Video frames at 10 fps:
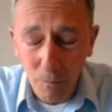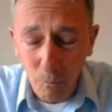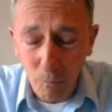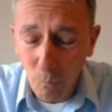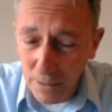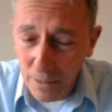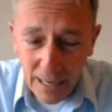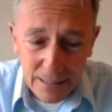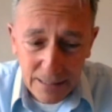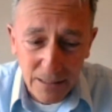we
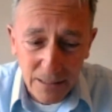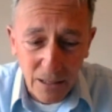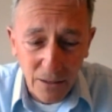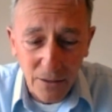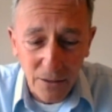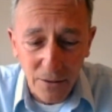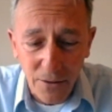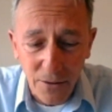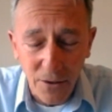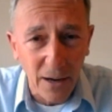had the
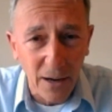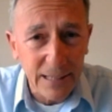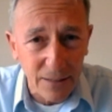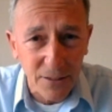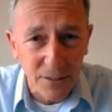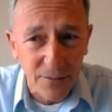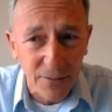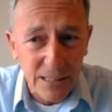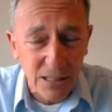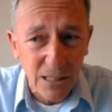9/11
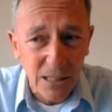events.